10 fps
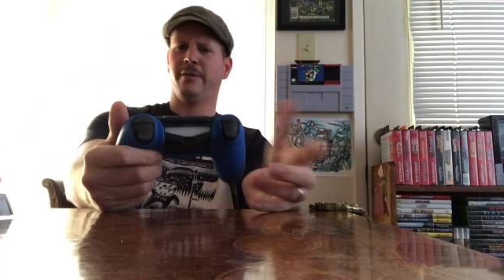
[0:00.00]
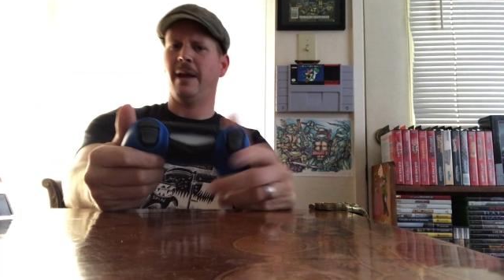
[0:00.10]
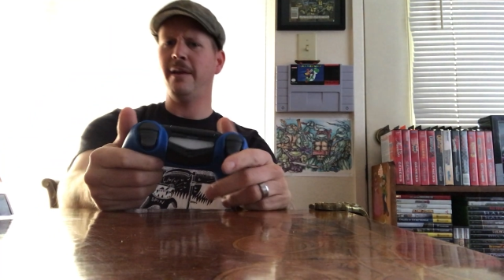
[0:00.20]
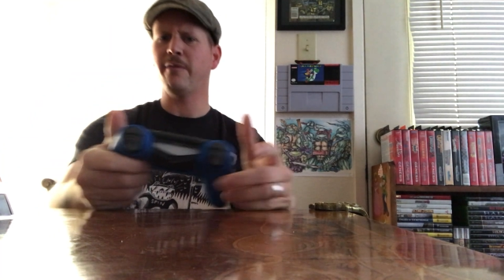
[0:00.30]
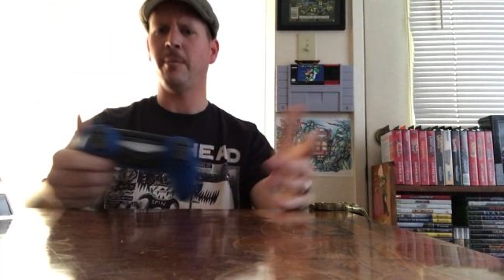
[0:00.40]

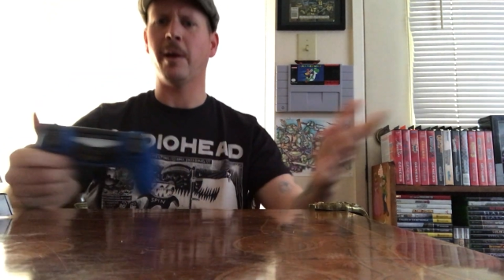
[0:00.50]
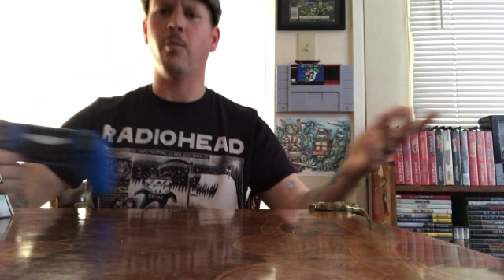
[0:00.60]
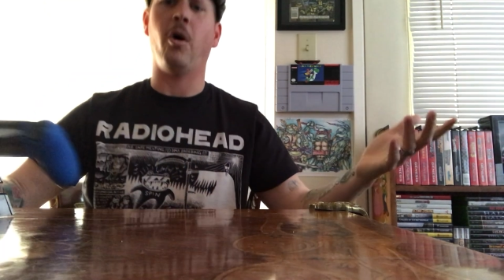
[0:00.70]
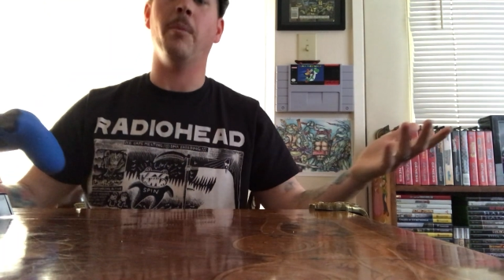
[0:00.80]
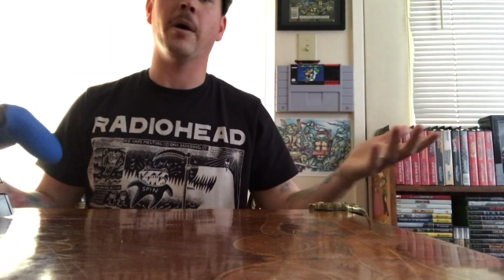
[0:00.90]
I think from like
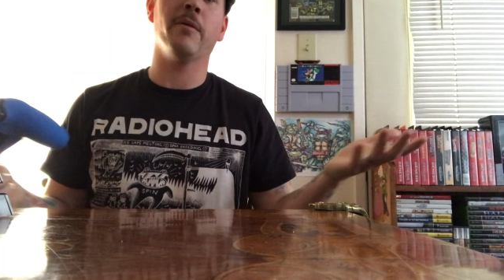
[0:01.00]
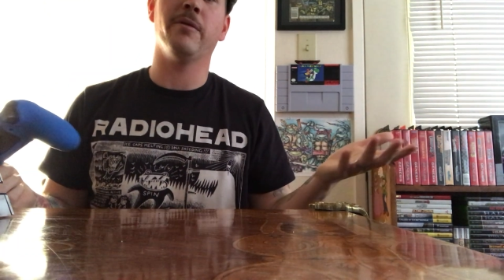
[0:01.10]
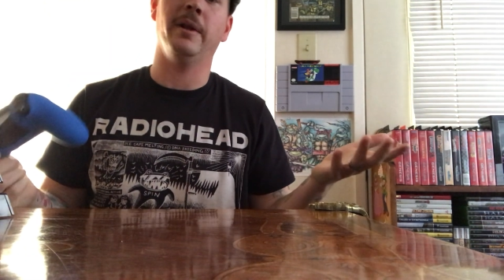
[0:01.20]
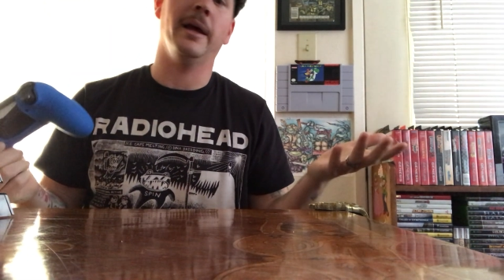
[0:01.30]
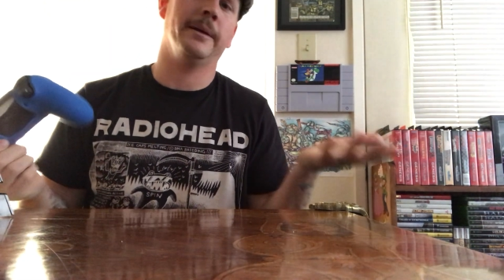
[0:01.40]
Walmart
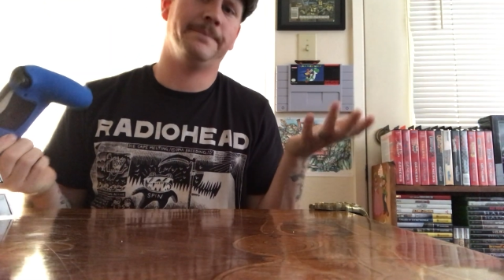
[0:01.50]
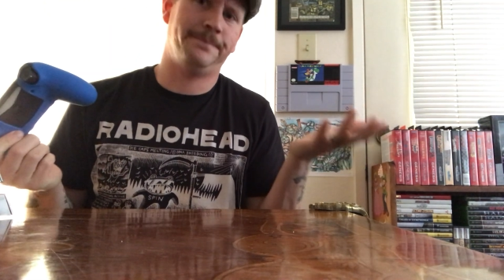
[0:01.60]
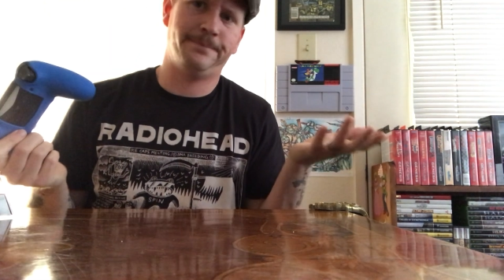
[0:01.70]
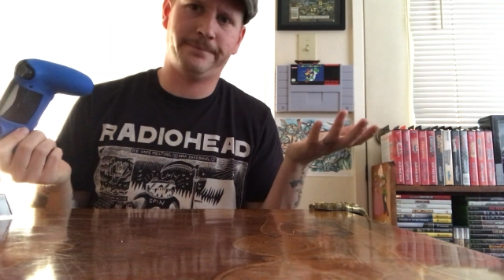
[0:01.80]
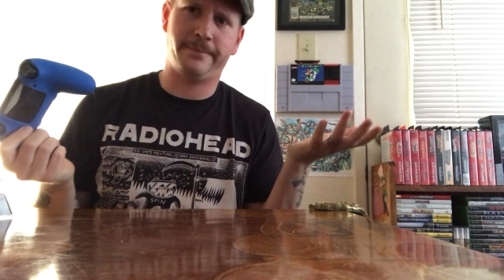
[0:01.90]
for like
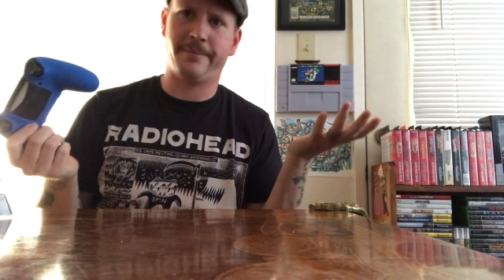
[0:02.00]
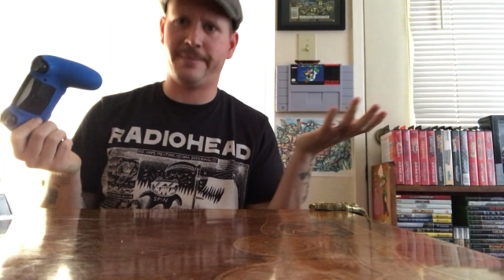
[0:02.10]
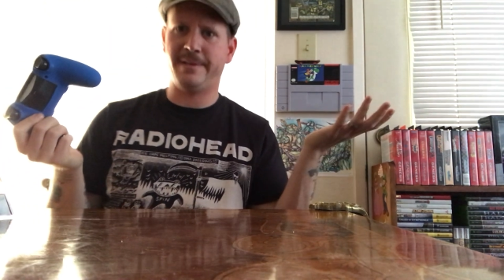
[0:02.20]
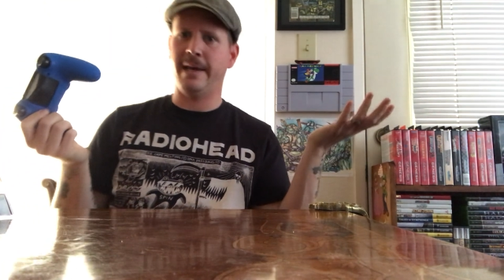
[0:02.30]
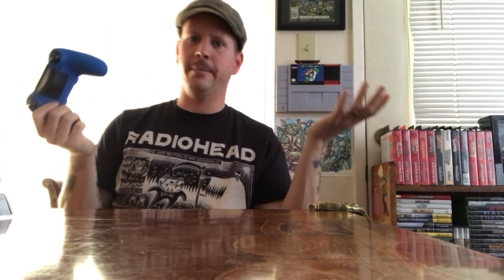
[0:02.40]

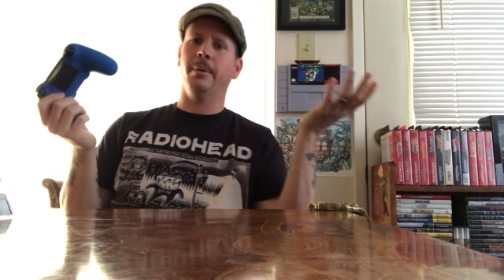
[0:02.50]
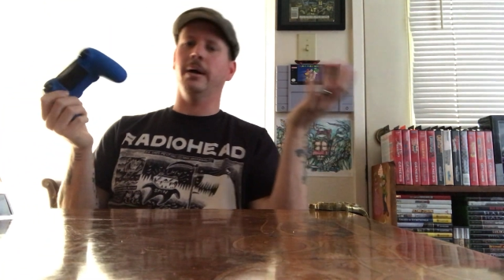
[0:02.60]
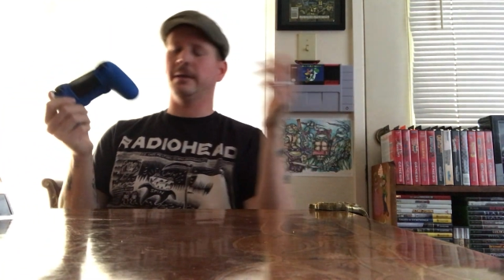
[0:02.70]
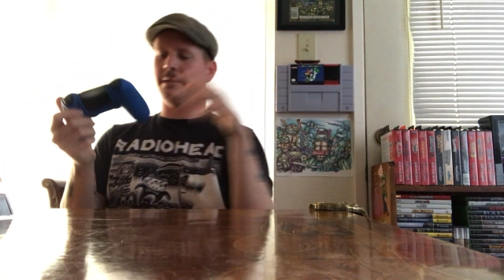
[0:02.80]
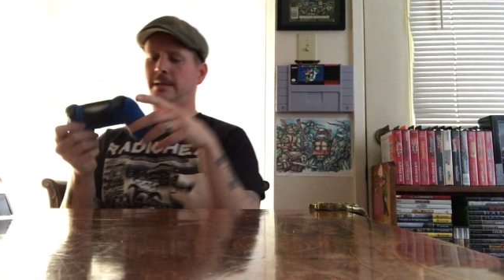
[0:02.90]

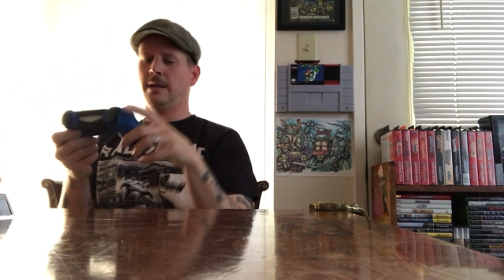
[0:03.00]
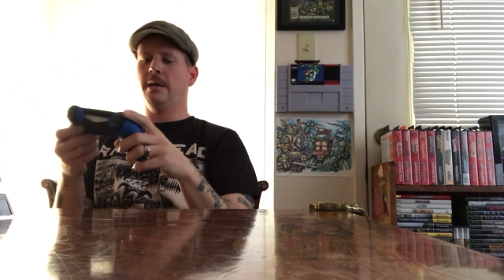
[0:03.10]
$10.